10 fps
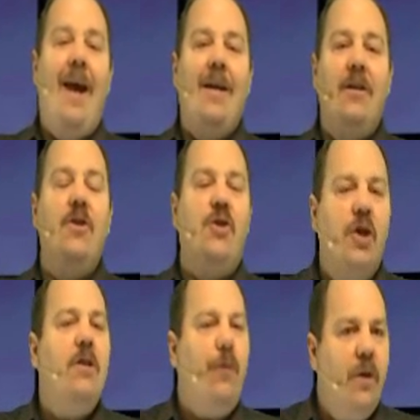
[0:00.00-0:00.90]
And it is
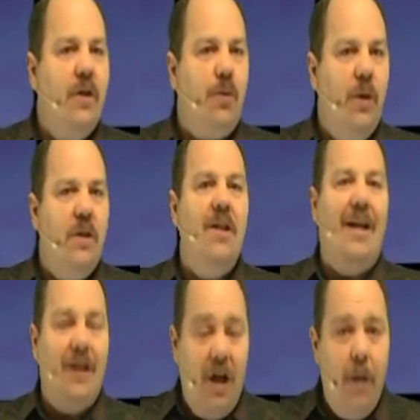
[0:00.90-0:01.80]
just for this reason
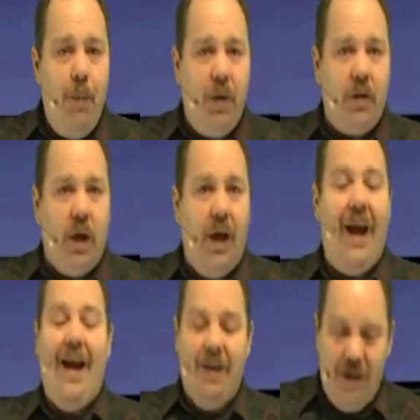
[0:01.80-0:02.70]
that
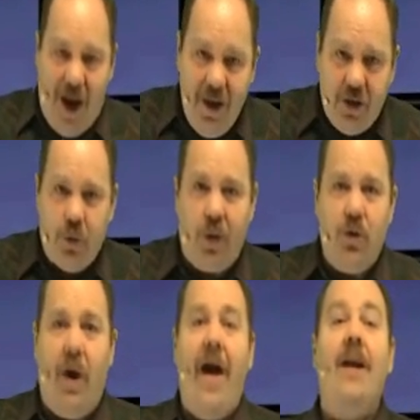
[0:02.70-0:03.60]
typically a dinosaur
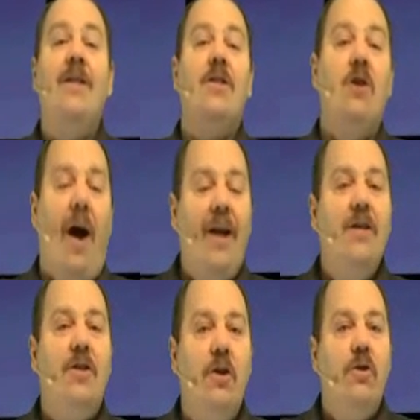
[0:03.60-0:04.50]
track is not
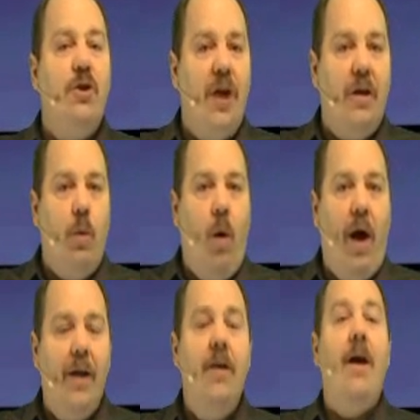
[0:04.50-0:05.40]
considered
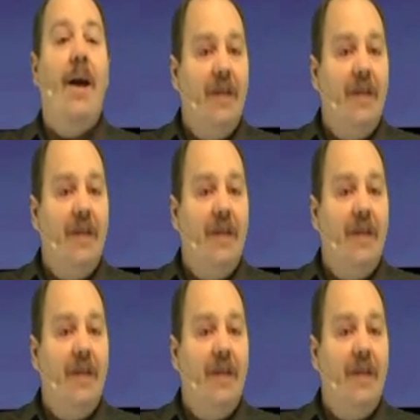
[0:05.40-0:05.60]
genuine